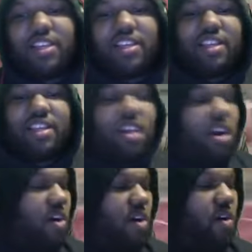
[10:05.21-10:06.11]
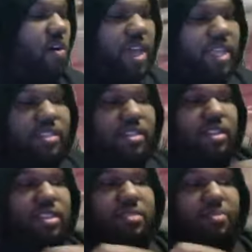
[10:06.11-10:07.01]
Yeah. Yo, he
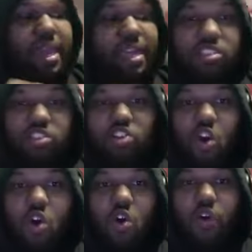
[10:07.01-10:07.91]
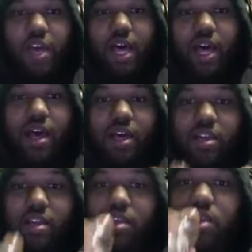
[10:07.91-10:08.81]
took this man's soul, cuz.